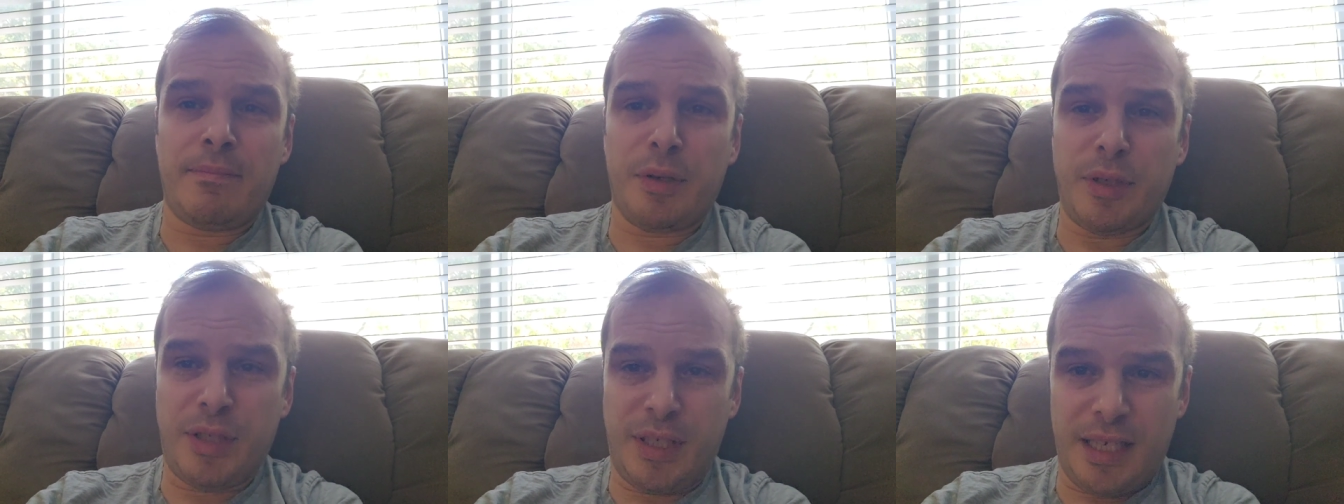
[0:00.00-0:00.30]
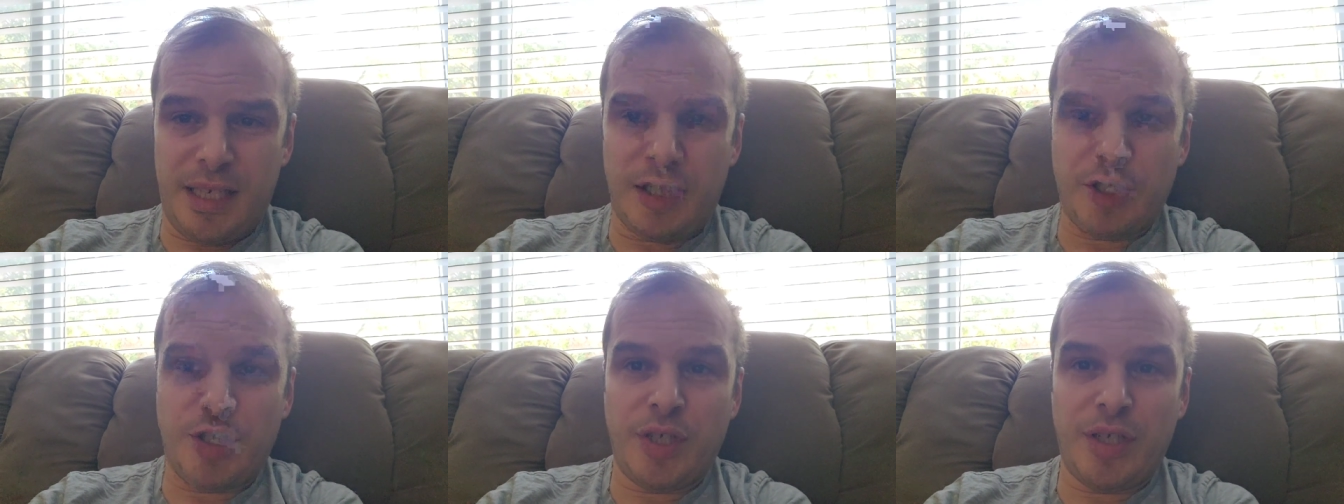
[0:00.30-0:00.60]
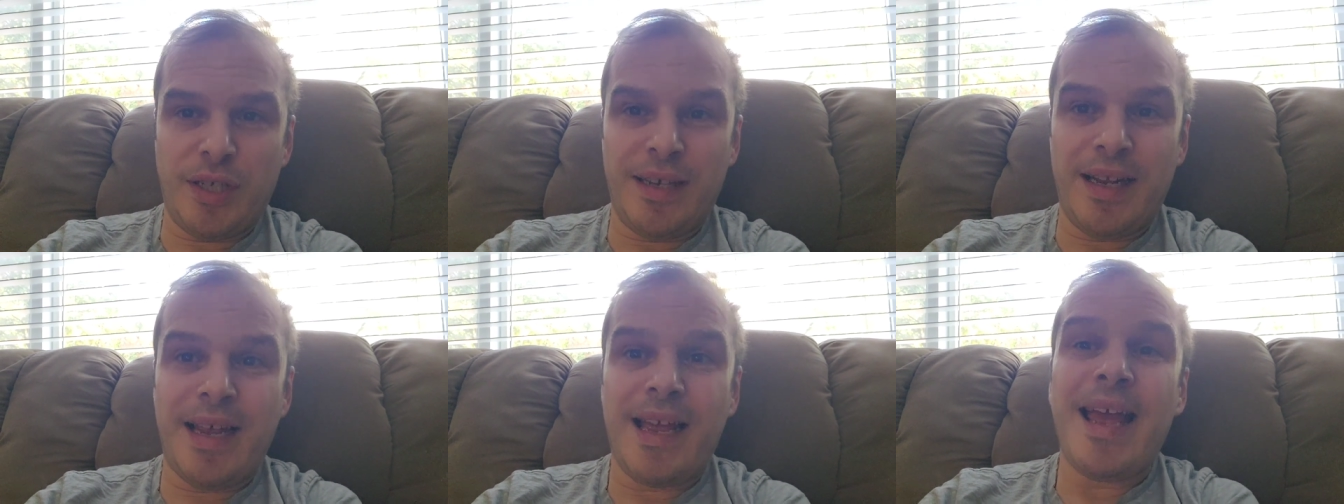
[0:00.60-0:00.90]

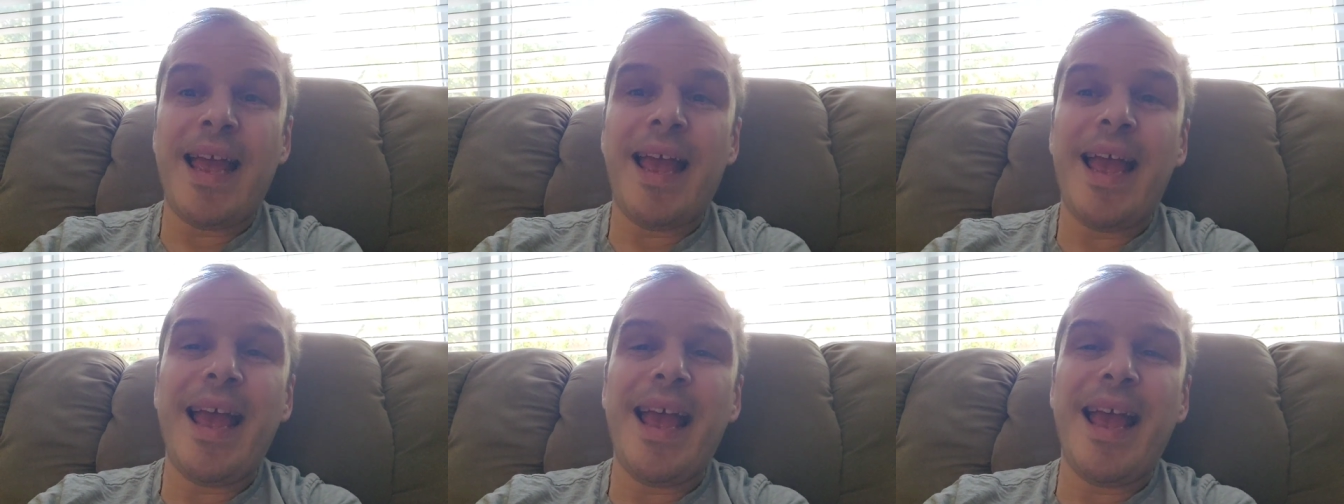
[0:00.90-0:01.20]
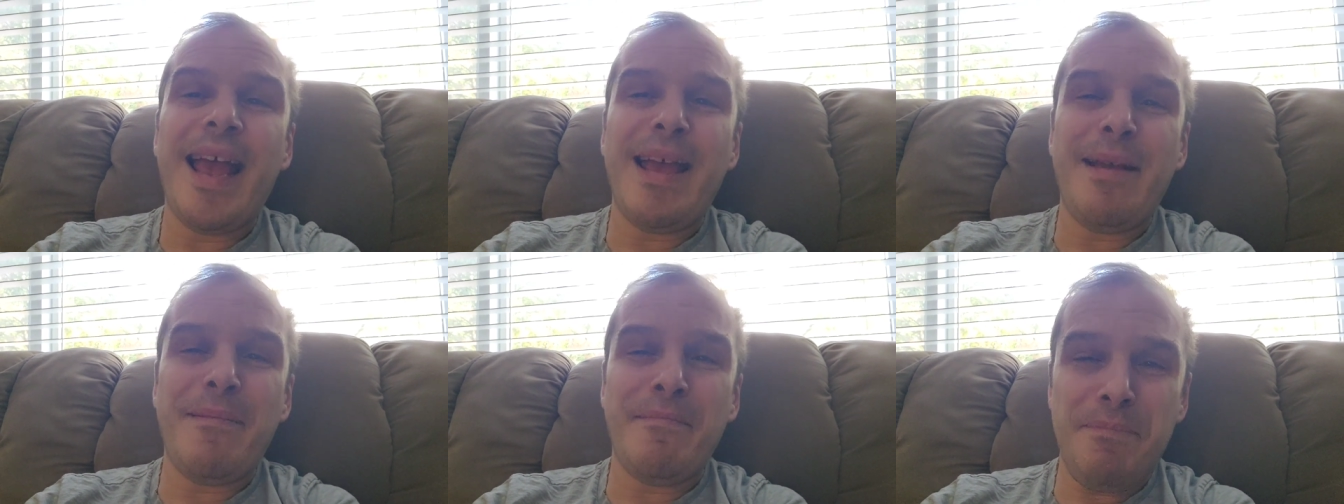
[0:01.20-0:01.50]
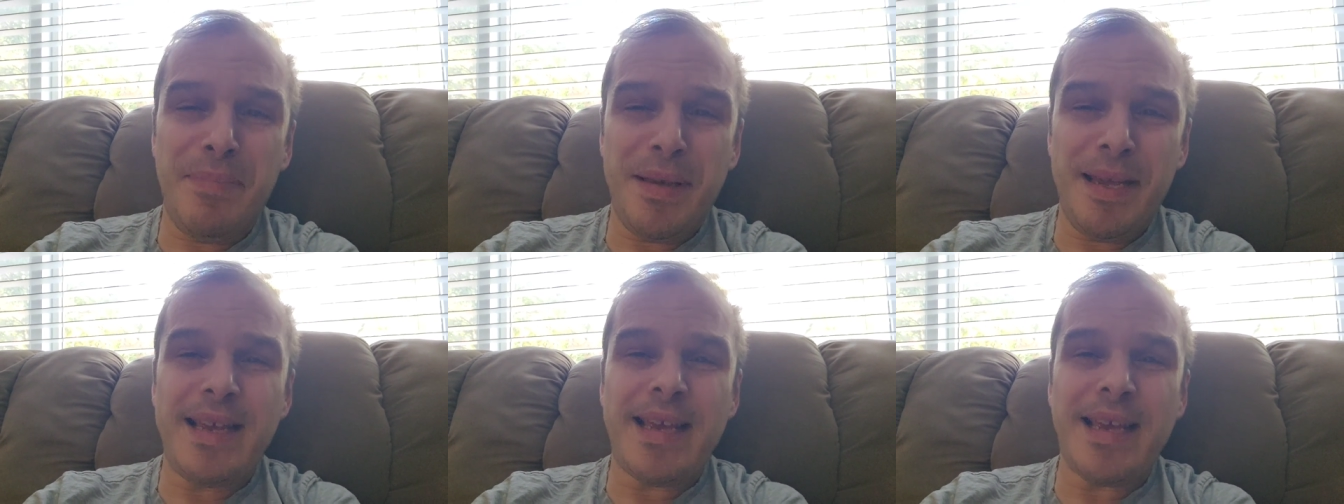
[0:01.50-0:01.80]
possession.
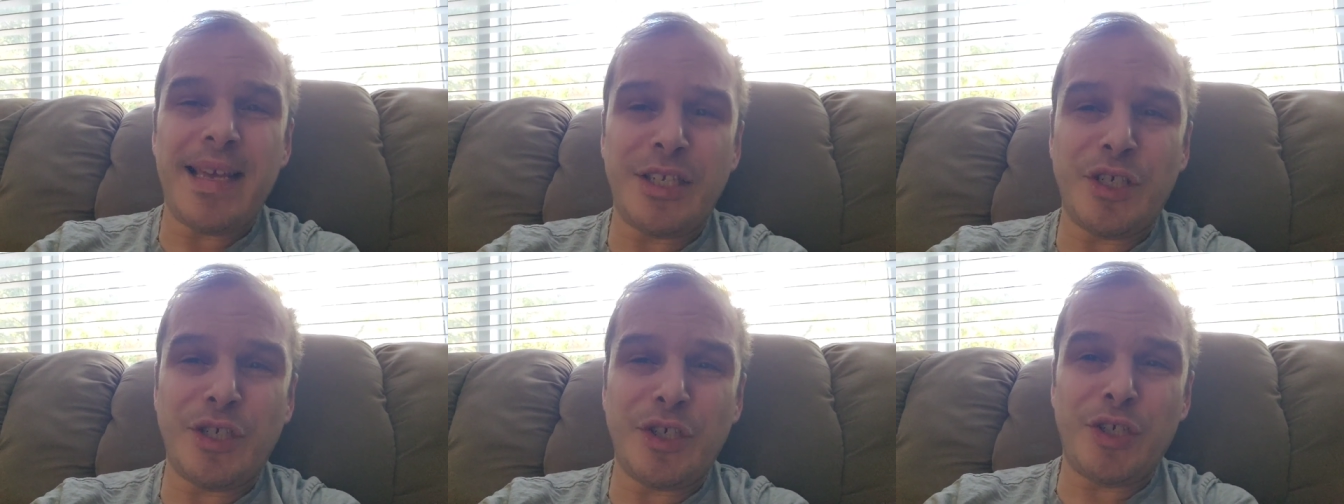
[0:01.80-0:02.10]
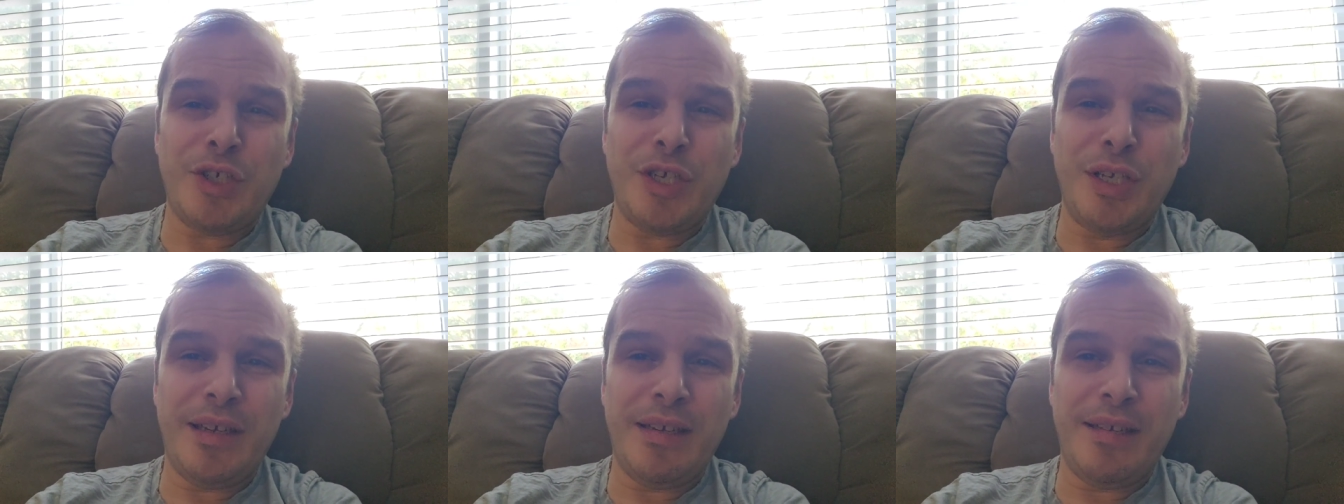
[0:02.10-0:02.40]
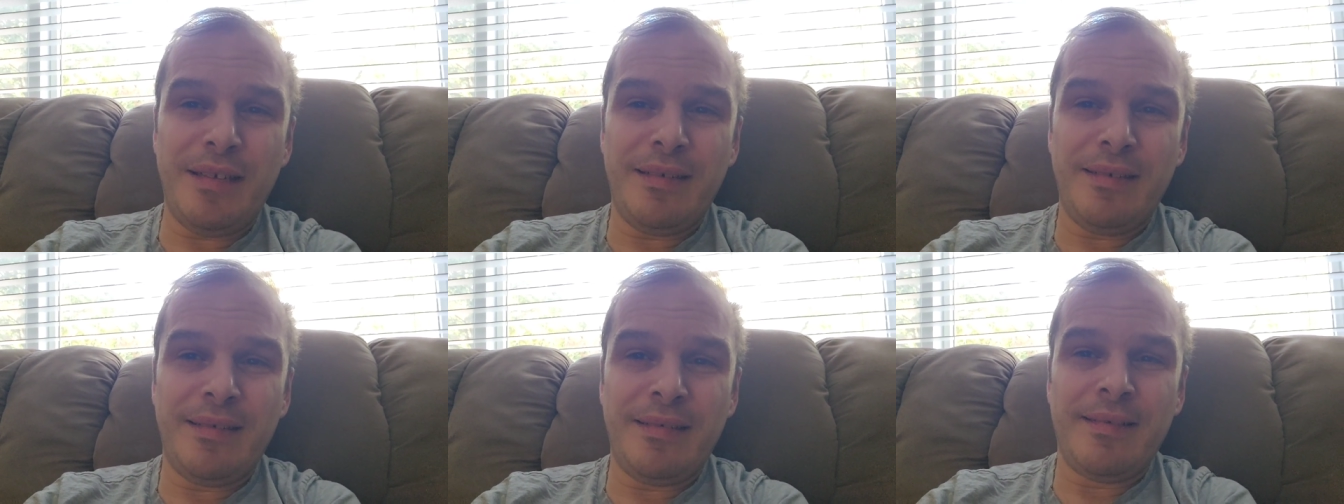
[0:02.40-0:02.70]
And PSG